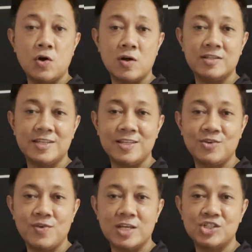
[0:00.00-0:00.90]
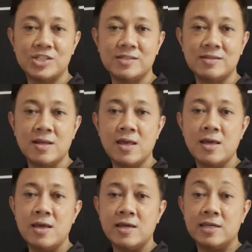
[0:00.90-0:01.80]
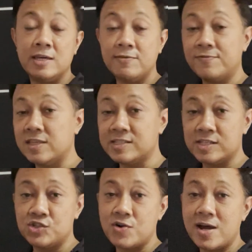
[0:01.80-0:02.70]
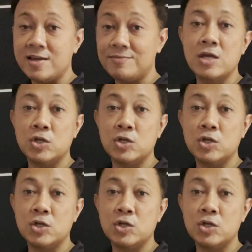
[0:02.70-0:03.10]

content creation, give this a try.